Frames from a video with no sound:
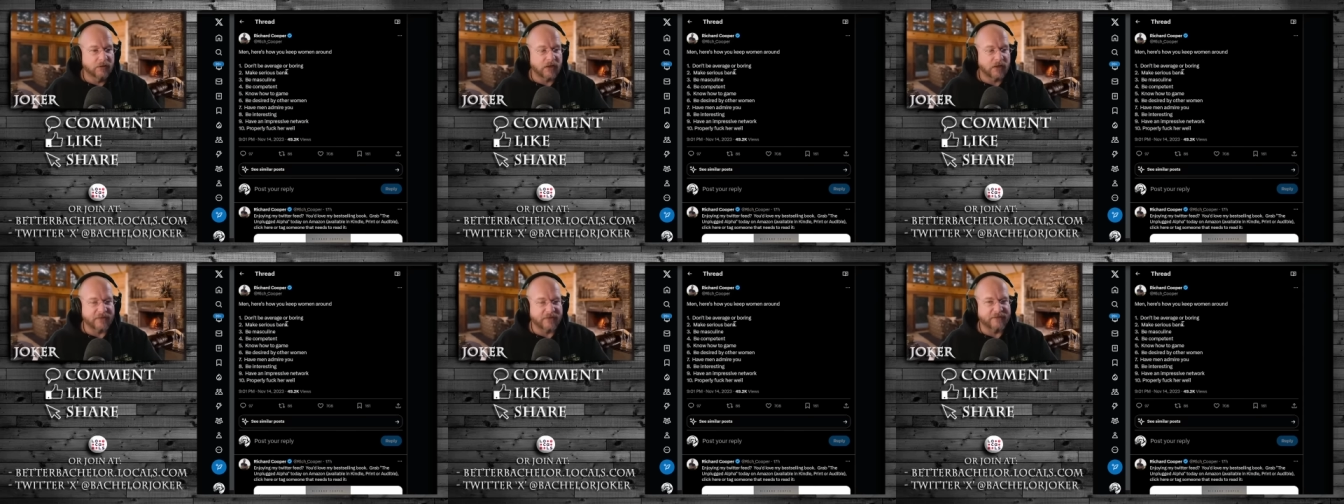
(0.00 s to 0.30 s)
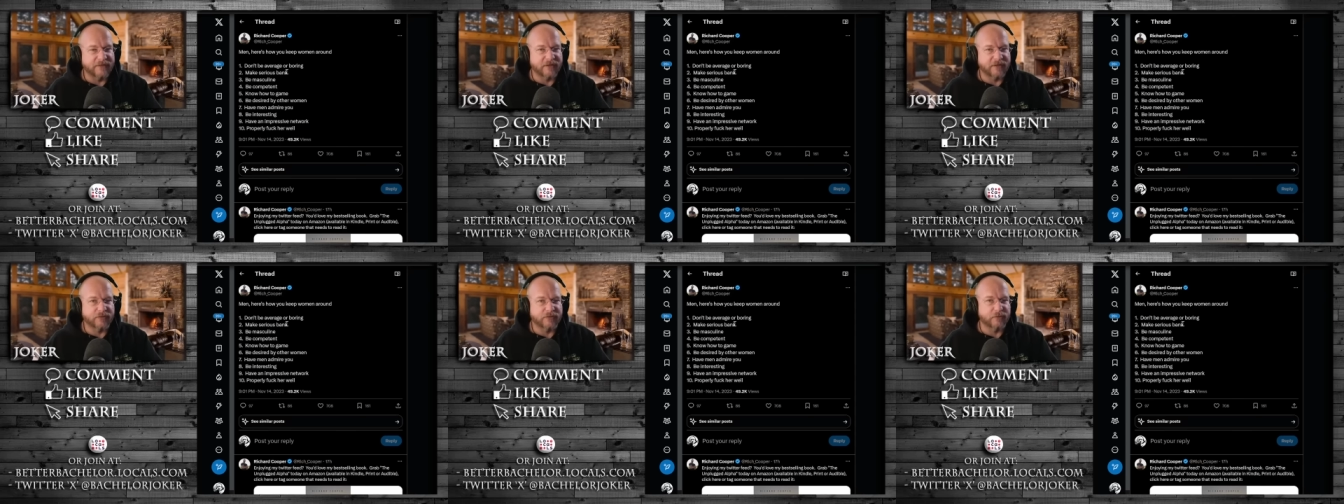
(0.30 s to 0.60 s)
I
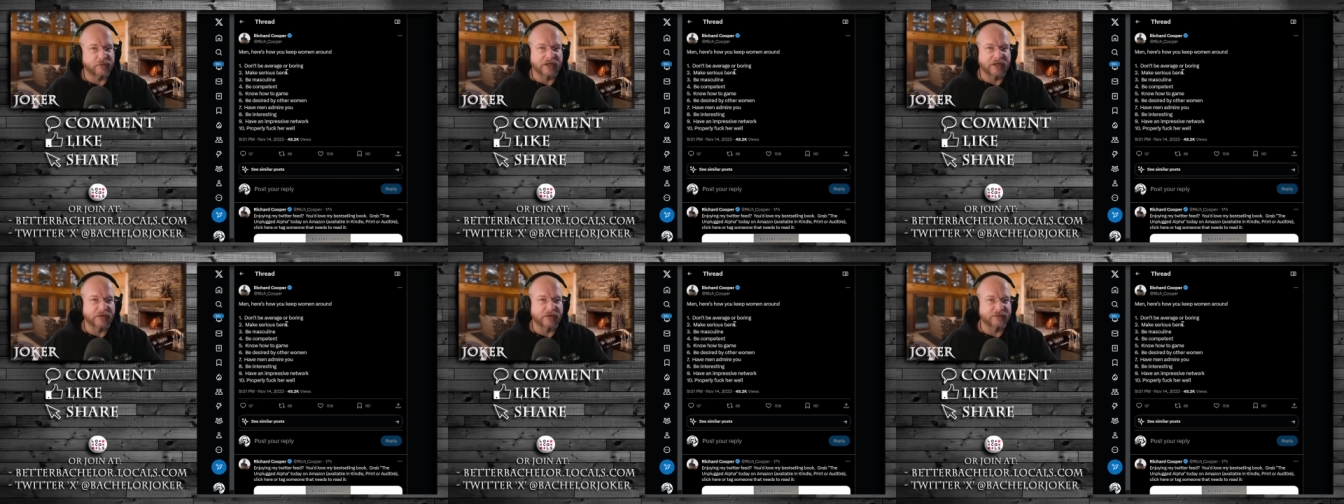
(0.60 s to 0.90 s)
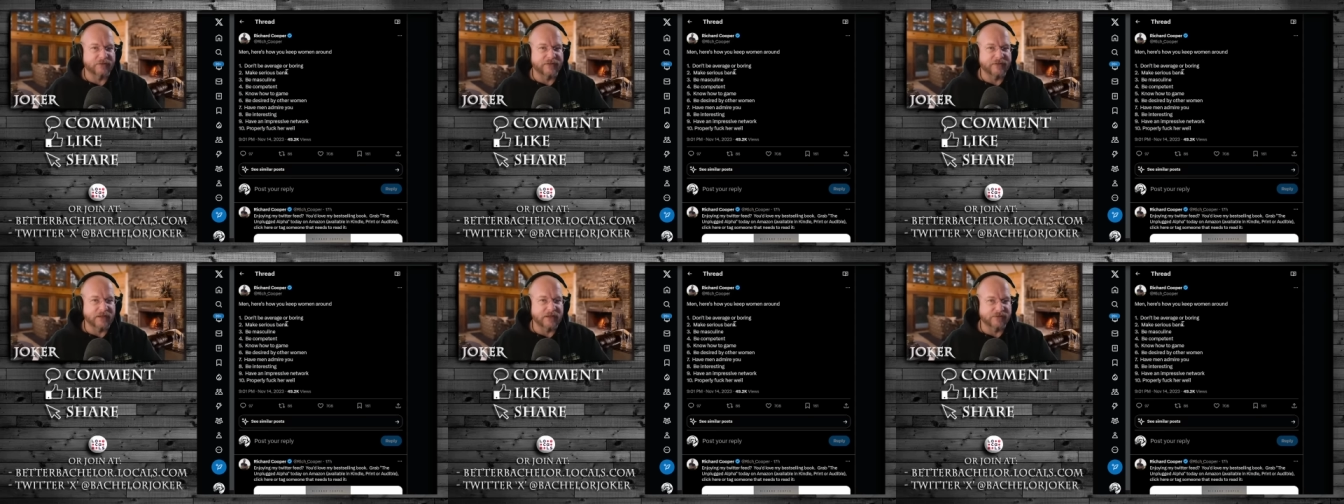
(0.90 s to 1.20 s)
think, a
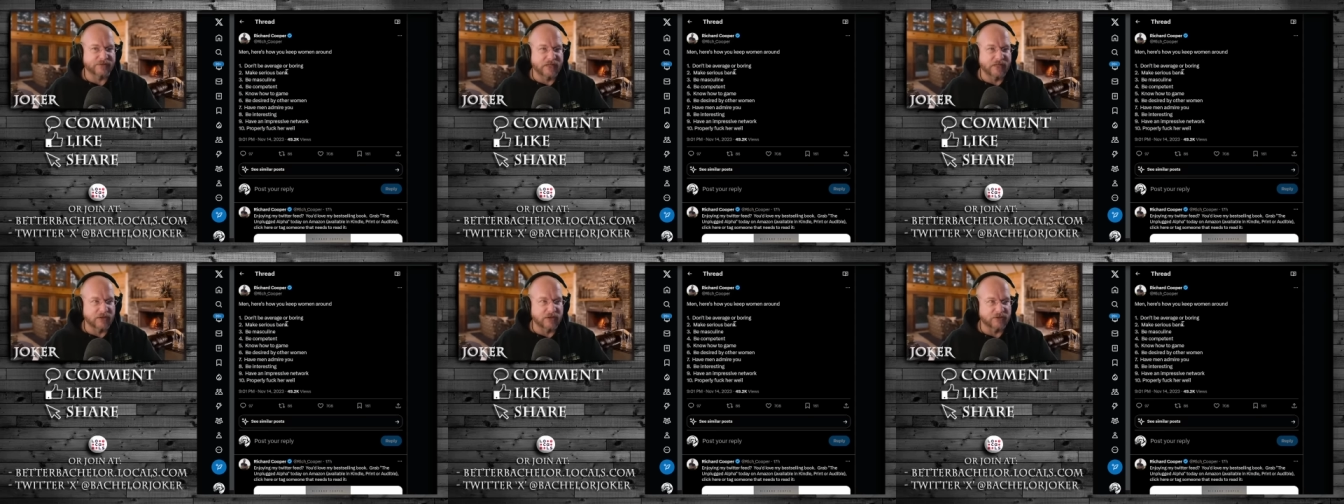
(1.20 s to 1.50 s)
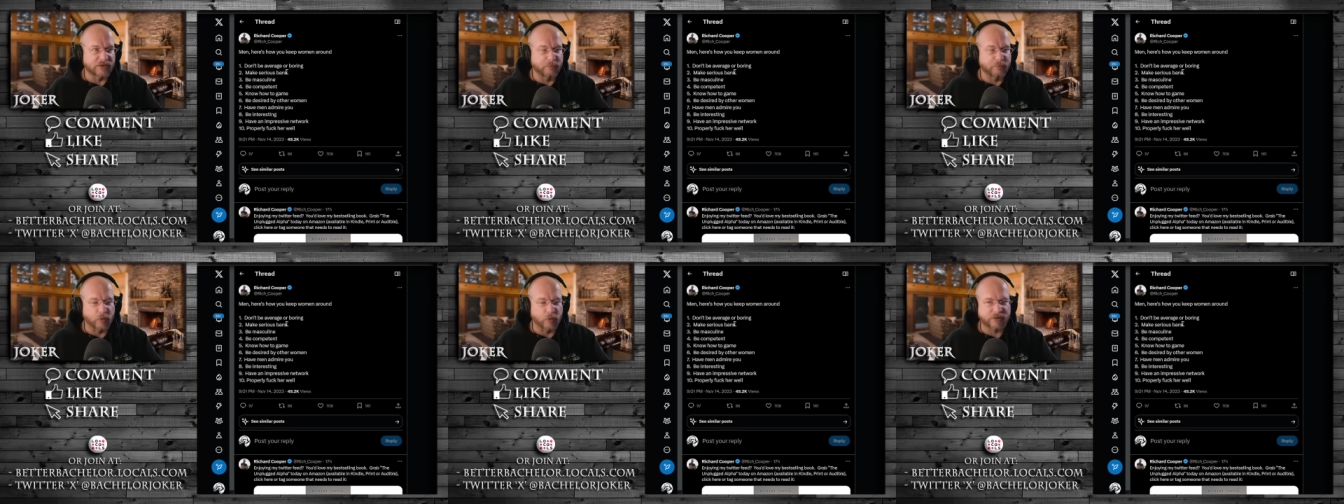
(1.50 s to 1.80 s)
$300,000
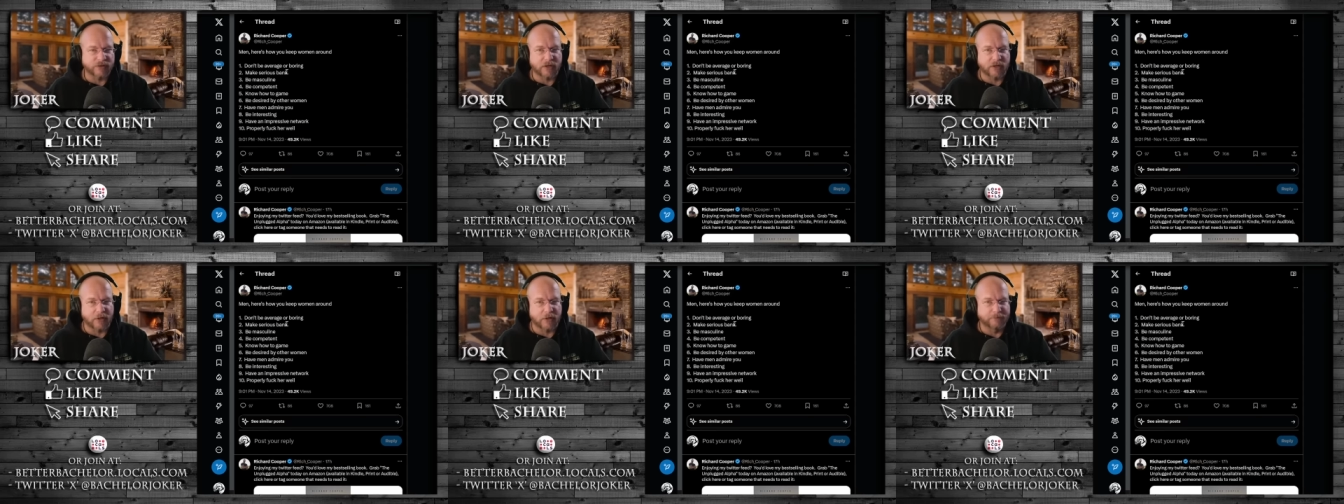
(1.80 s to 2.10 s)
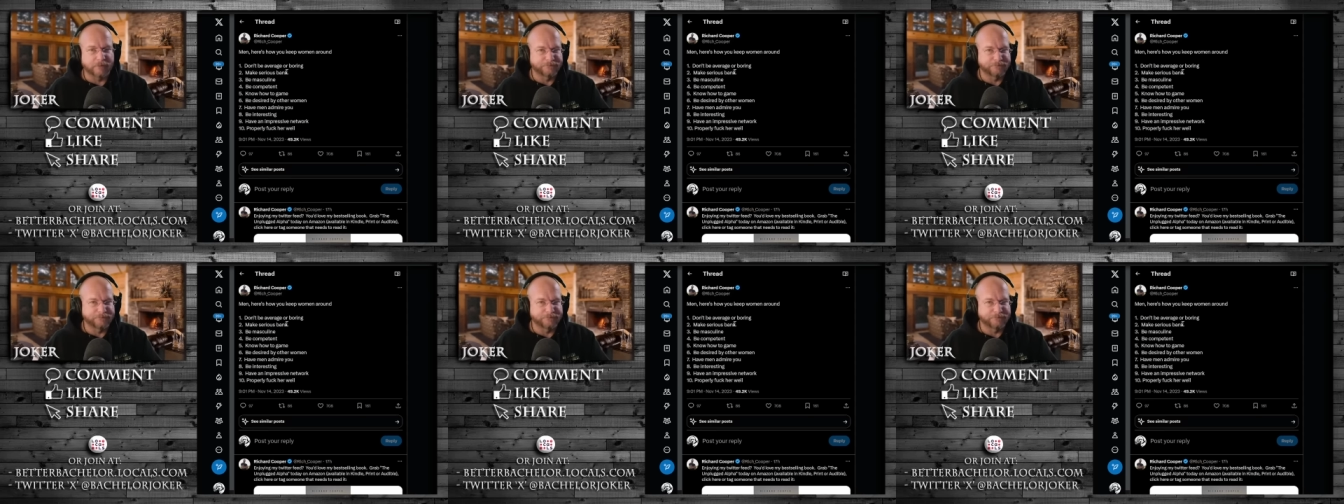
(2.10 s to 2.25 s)
sports car.